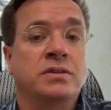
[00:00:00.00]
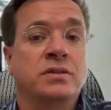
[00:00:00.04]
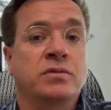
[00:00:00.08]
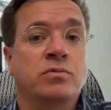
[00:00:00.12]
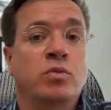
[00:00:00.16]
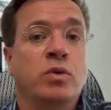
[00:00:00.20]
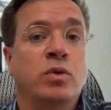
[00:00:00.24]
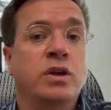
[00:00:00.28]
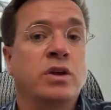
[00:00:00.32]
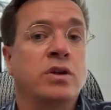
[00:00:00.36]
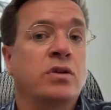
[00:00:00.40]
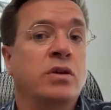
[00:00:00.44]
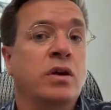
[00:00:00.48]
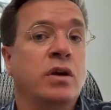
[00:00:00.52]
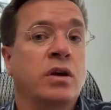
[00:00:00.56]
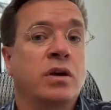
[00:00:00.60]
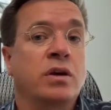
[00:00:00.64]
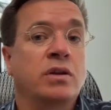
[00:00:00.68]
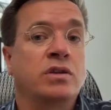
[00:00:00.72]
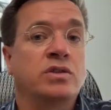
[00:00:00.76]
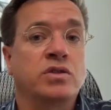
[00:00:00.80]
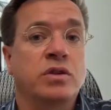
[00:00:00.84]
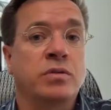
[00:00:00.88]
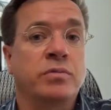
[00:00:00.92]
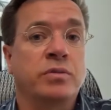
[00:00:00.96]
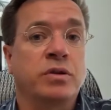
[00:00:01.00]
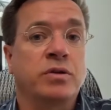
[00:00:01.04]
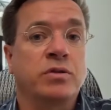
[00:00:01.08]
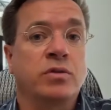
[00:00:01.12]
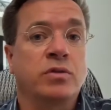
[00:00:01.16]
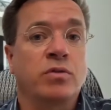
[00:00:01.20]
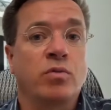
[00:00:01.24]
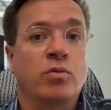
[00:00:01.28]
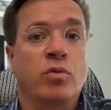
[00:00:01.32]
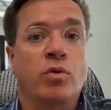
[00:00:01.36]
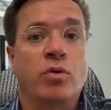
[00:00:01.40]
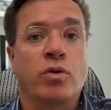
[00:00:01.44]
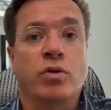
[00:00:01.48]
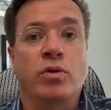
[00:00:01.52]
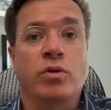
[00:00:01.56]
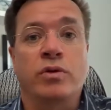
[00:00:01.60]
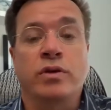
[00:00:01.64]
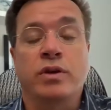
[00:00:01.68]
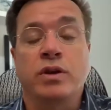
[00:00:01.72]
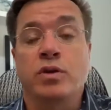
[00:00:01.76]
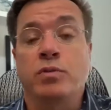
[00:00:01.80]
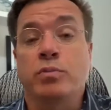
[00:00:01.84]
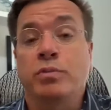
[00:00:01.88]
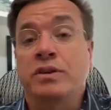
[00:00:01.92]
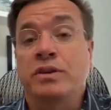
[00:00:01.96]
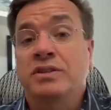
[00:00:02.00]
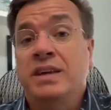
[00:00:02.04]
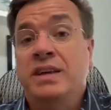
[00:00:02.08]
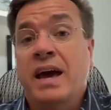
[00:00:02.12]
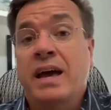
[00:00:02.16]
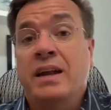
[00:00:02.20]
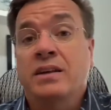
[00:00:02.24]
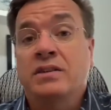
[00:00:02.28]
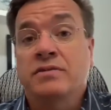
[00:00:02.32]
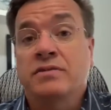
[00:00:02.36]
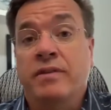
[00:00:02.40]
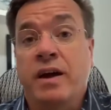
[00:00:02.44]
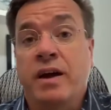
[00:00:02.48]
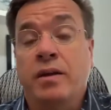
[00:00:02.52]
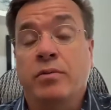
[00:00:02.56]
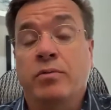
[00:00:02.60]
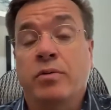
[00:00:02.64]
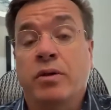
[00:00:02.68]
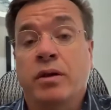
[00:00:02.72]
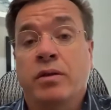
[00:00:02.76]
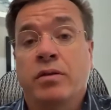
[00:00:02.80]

and what you can contribute to the world that you'd be satisfied.